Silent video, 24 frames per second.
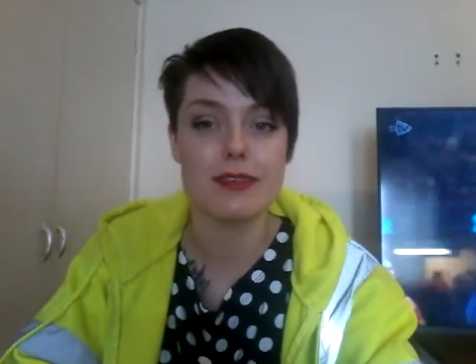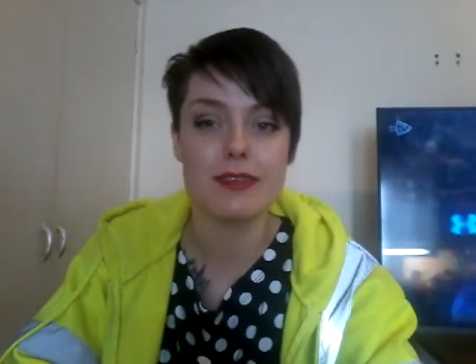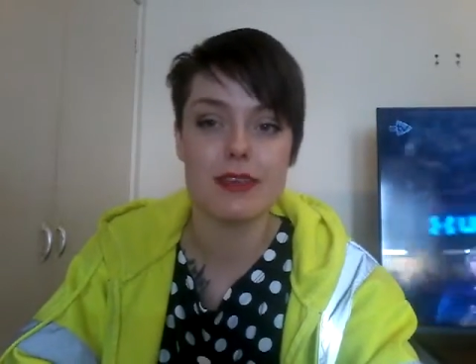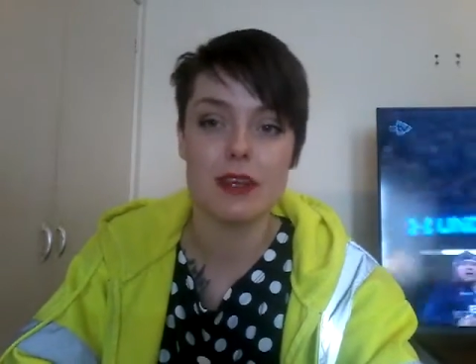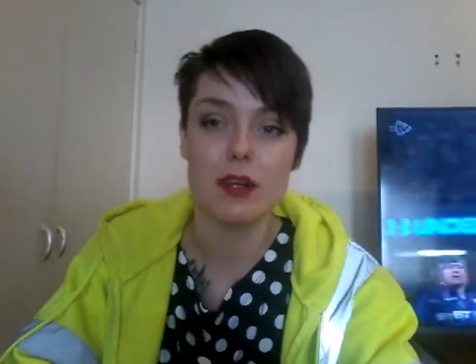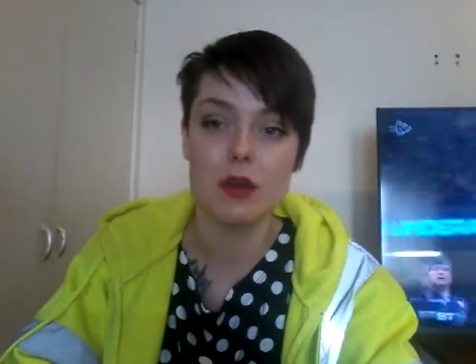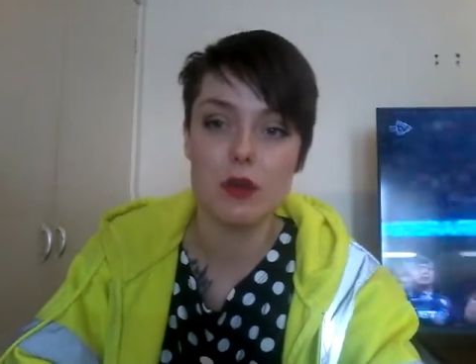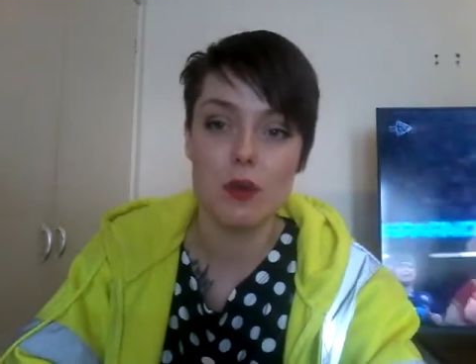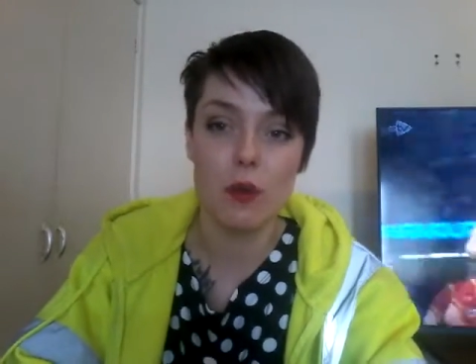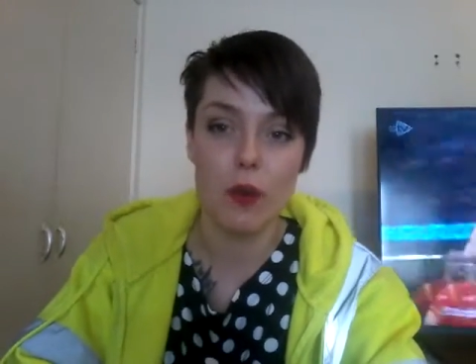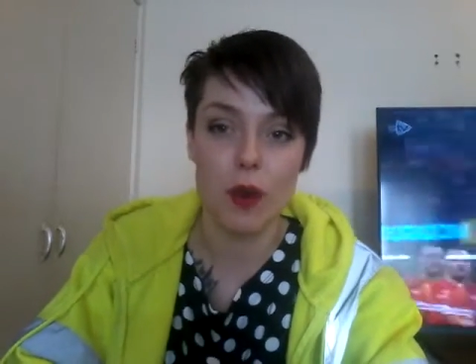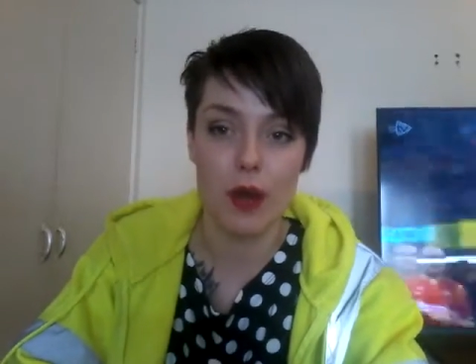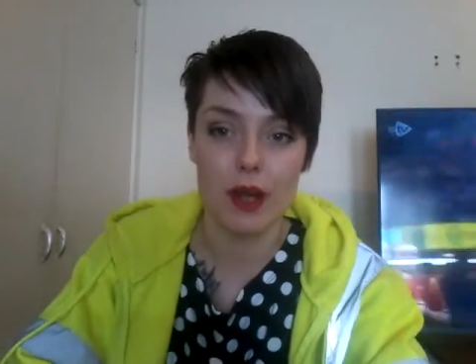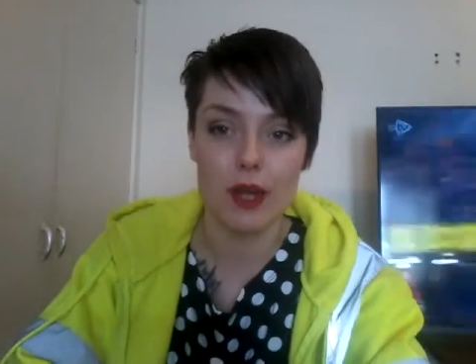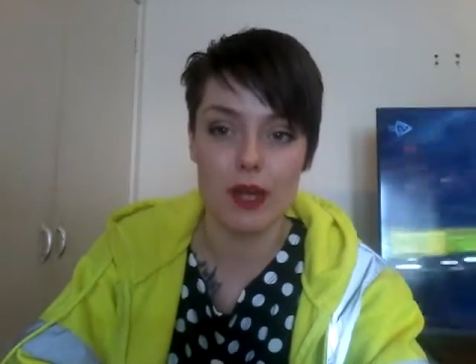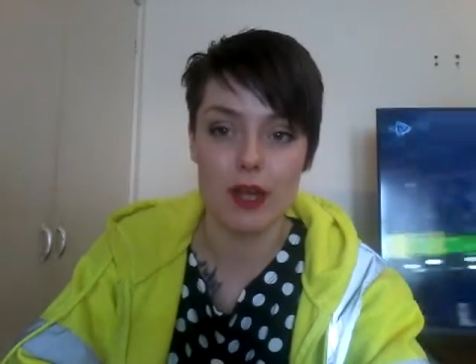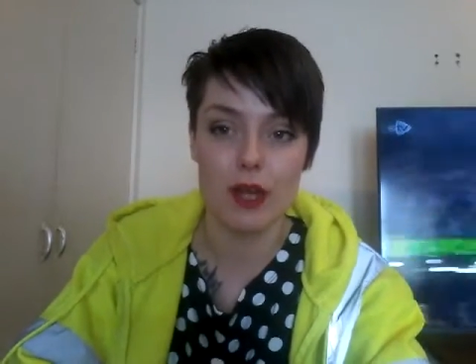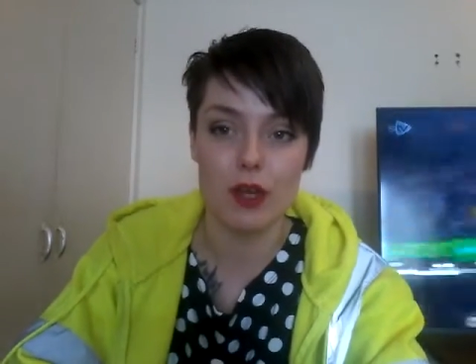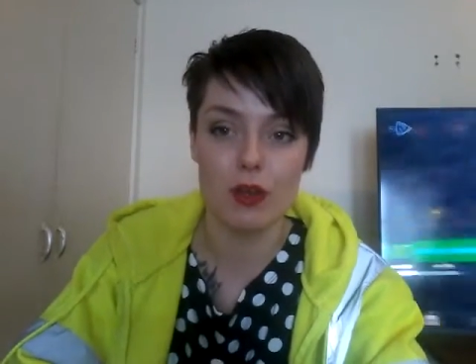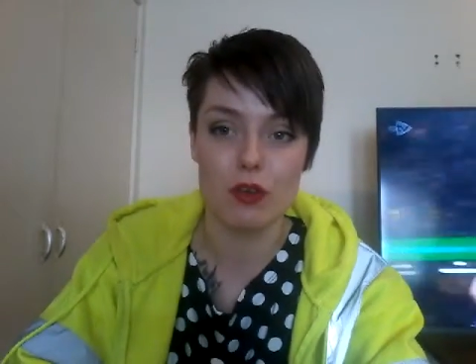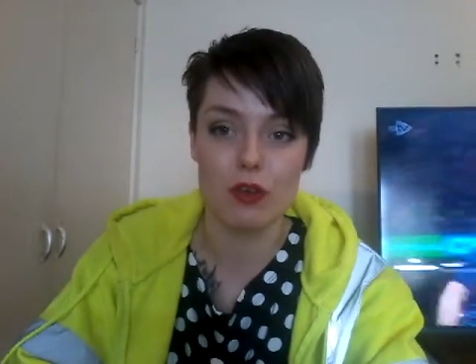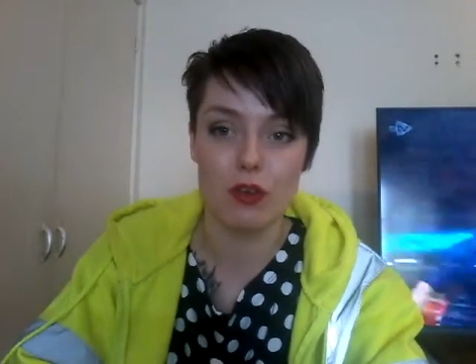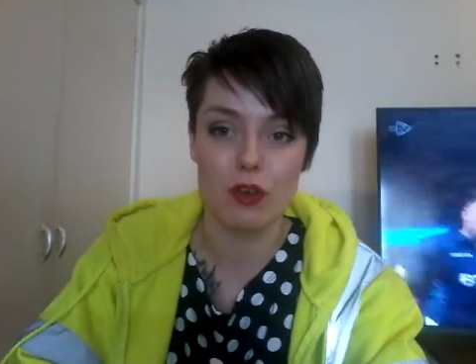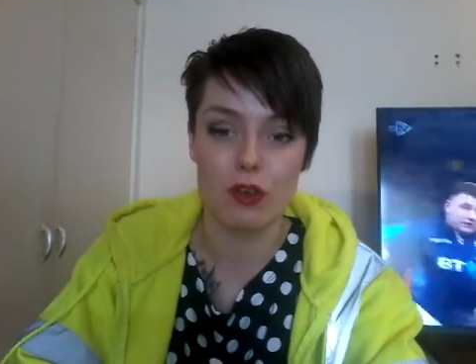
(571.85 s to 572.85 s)
seeing what I
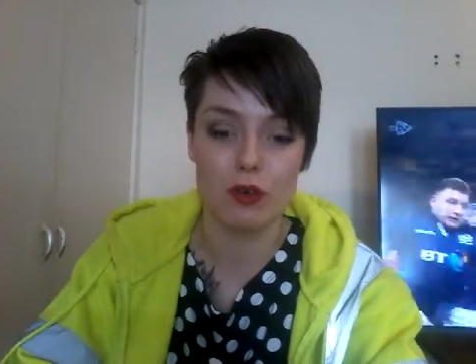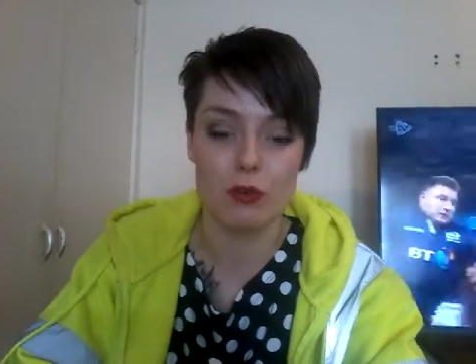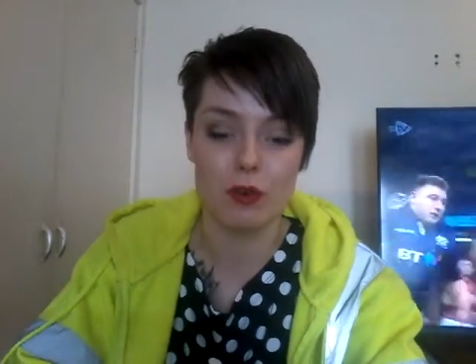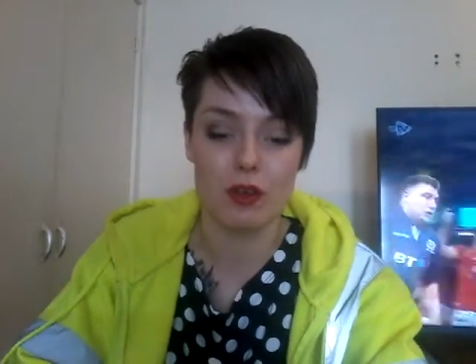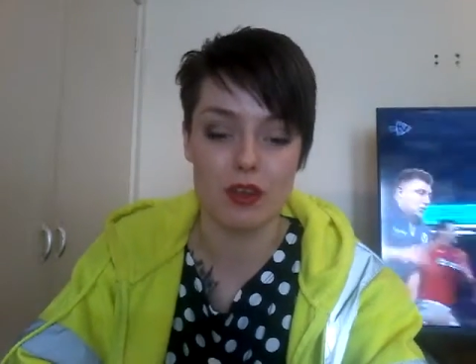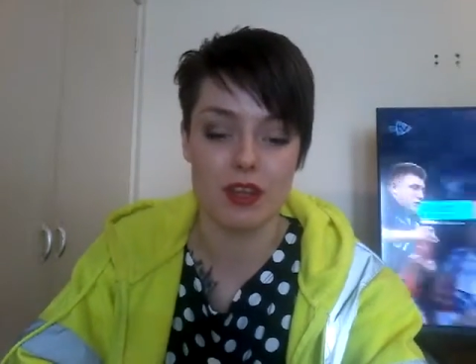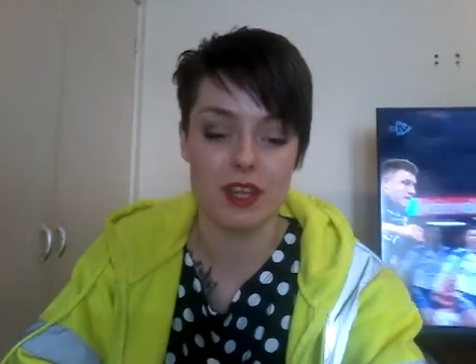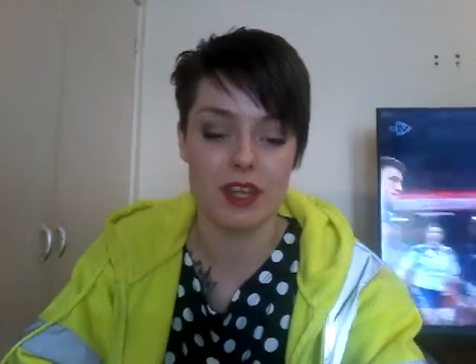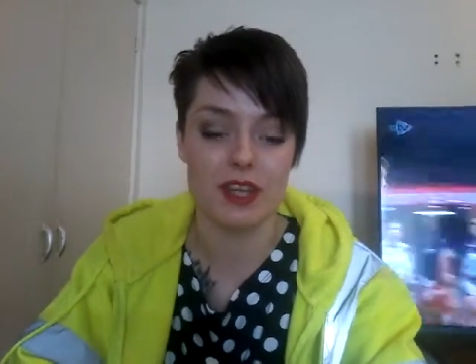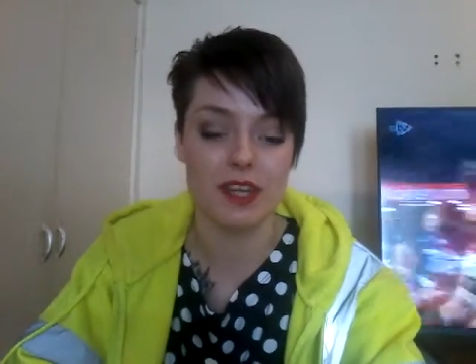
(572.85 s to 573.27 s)
can do with